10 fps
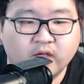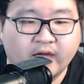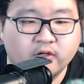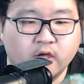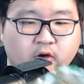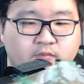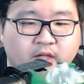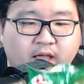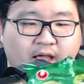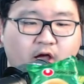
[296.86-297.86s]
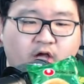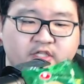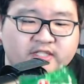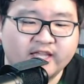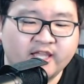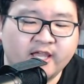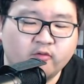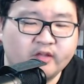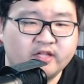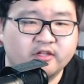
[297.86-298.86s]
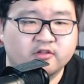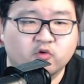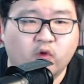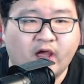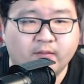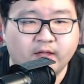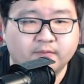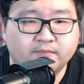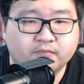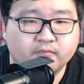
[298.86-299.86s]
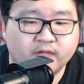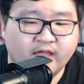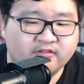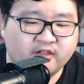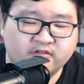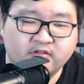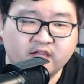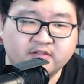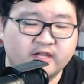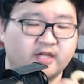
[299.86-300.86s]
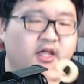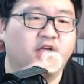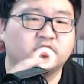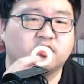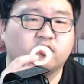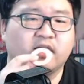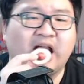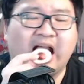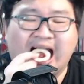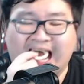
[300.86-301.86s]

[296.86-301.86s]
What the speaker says: I don't know. Honestly, I can't really describe it. It doesn't taste like an onion ring.